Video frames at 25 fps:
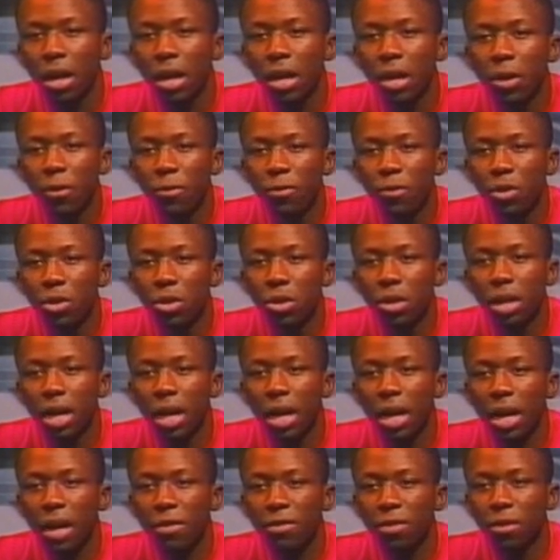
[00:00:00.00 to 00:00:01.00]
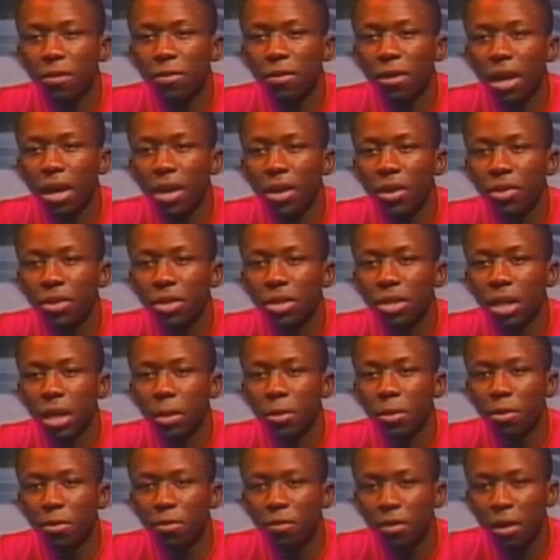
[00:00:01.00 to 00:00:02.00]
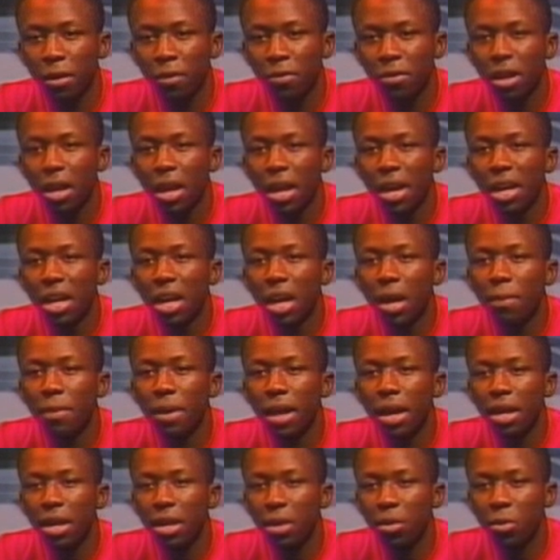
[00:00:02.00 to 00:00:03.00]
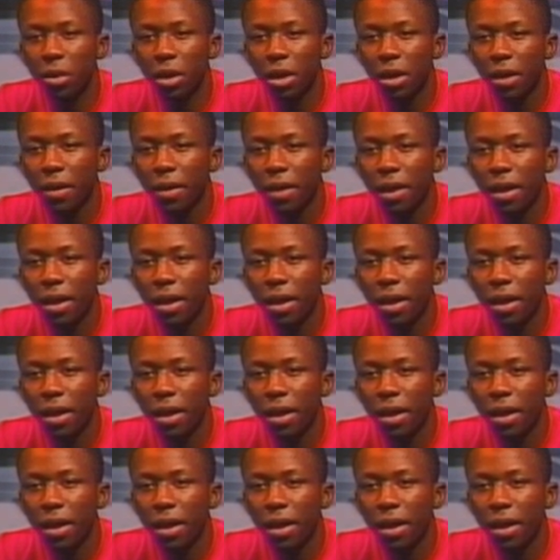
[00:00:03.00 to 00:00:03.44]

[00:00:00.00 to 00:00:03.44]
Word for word: If you do not have the flyer on December 5th, come anyway.